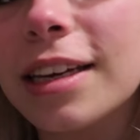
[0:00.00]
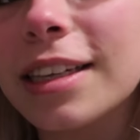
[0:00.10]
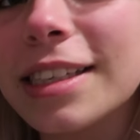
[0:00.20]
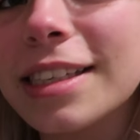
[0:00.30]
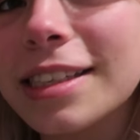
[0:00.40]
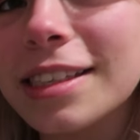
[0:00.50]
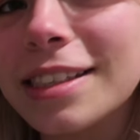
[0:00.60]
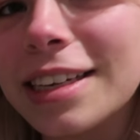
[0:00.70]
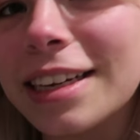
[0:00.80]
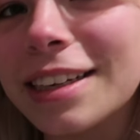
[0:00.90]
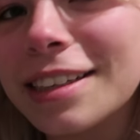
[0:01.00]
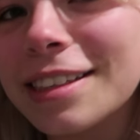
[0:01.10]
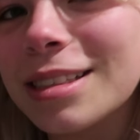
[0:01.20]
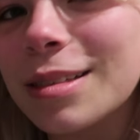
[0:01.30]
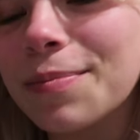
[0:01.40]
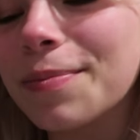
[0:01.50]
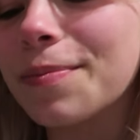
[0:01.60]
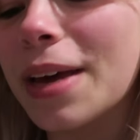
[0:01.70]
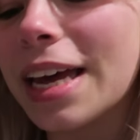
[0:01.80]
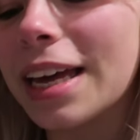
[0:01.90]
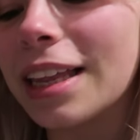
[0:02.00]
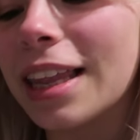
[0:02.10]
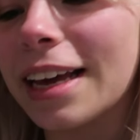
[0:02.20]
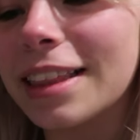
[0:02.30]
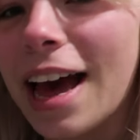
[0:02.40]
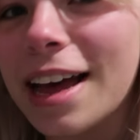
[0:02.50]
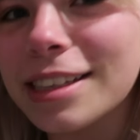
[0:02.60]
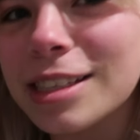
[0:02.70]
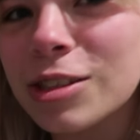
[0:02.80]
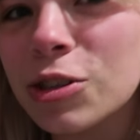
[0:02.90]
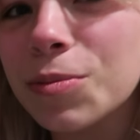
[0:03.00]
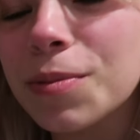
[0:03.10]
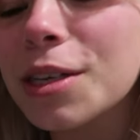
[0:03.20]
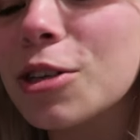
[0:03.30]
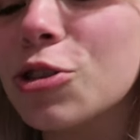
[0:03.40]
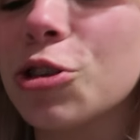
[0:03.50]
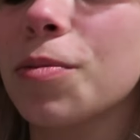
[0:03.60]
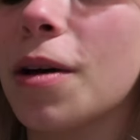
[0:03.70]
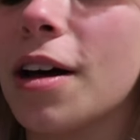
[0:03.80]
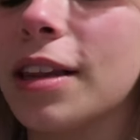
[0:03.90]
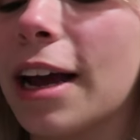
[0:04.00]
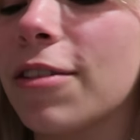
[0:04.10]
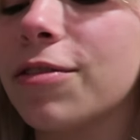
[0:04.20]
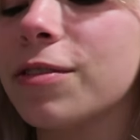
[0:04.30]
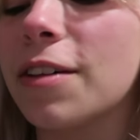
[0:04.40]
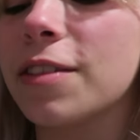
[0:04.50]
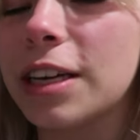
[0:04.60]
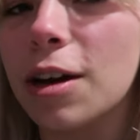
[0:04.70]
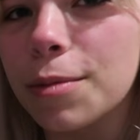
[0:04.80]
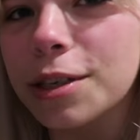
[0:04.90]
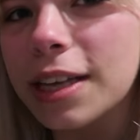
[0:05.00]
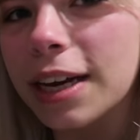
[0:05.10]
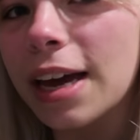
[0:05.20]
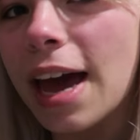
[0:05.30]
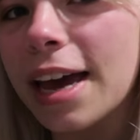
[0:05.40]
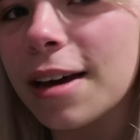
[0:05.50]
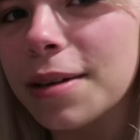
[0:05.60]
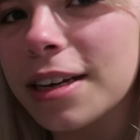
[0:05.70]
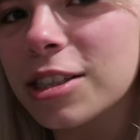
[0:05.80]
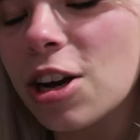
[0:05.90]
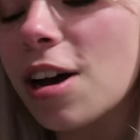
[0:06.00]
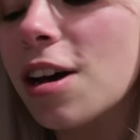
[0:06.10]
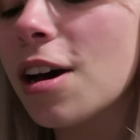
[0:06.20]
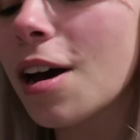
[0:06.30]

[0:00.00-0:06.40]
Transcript: The consistency should be like that, super duper like fluffy, almost like a cake mixture.